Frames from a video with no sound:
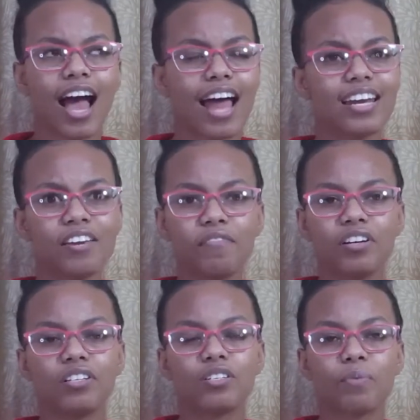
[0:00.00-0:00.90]
and even
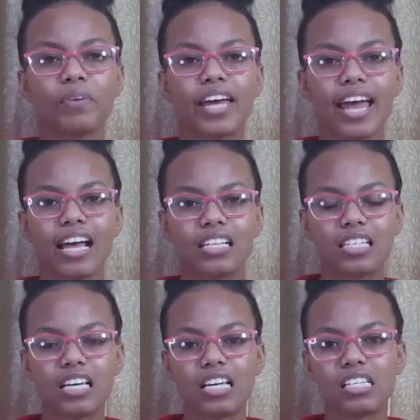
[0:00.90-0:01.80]
in some
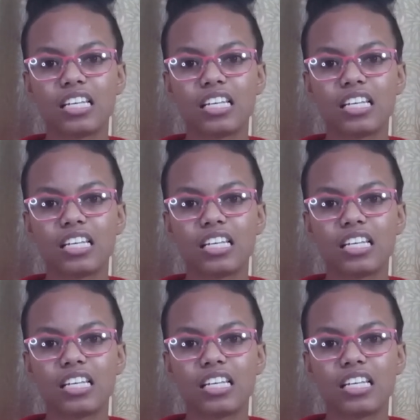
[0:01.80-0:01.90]
cases,